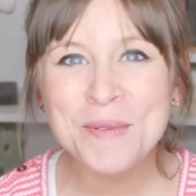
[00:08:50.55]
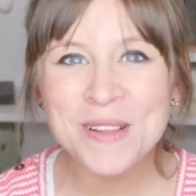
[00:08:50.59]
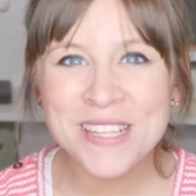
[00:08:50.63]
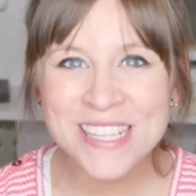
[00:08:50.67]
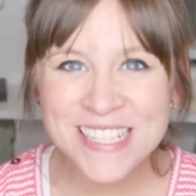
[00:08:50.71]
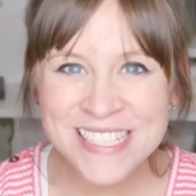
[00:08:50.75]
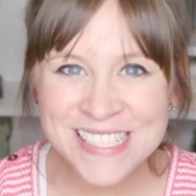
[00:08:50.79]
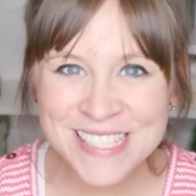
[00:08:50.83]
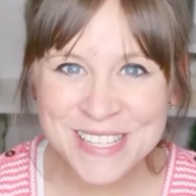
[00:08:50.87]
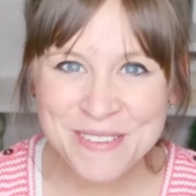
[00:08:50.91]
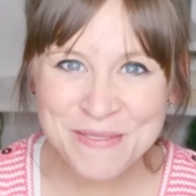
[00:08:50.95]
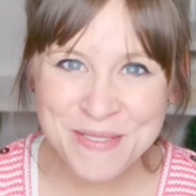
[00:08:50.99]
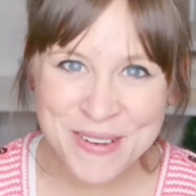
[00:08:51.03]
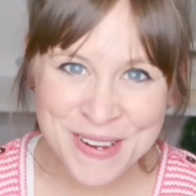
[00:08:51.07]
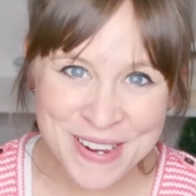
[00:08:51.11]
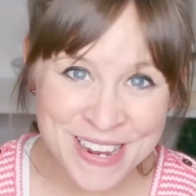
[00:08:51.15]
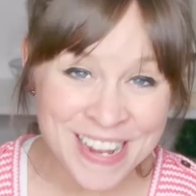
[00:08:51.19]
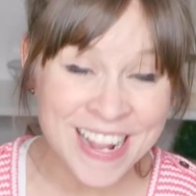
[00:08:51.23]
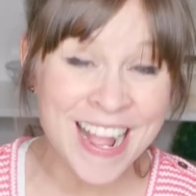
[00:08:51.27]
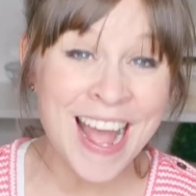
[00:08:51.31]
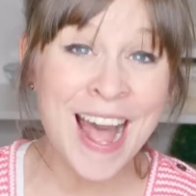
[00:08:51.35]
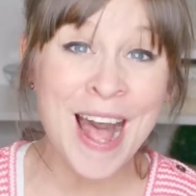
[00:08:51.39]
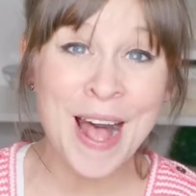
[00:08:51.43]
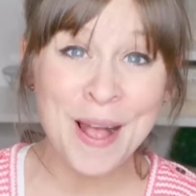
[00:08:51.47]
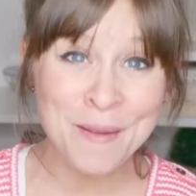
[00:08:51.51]
please leave me
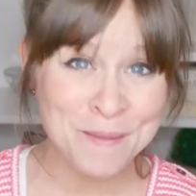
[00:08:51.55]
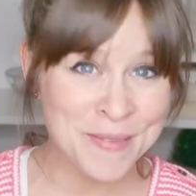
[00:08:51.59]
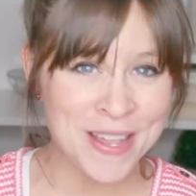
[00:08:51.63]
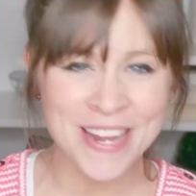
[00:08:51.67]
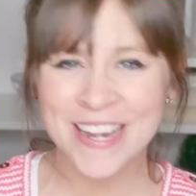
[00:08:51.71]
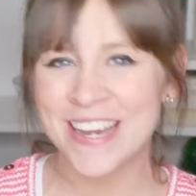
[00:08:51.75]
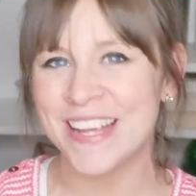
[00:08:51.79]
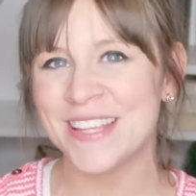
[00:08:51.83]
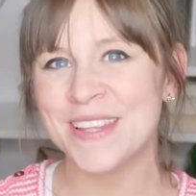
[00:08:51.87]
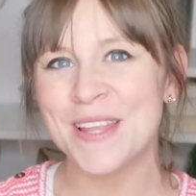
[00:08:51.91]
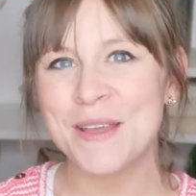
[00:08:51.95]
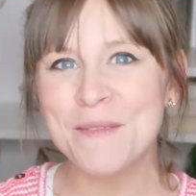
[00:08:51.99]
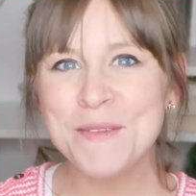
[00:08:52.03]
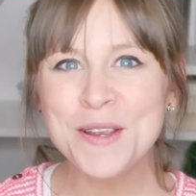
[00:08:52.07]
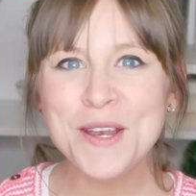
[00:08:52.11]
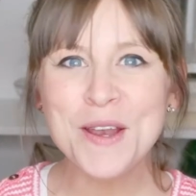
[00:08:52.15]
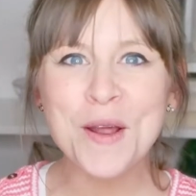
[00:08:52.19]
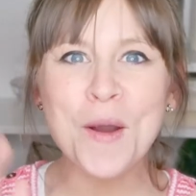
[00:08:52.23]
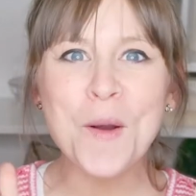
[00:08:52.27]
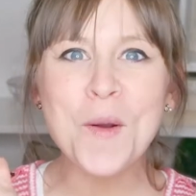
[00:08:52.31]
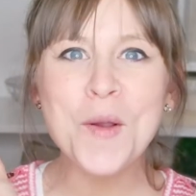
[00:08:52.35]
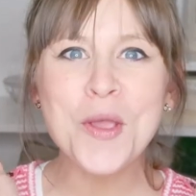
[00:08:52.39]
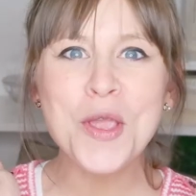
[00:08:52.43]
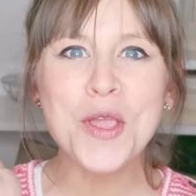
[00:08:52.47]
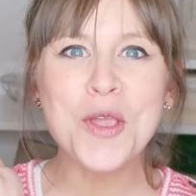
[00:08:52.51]
a comment and let me
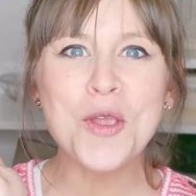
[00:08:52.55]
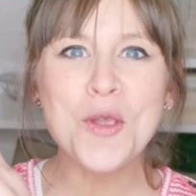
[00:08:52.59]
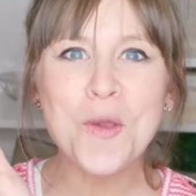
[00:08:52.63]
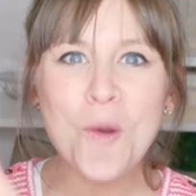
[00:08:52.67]
know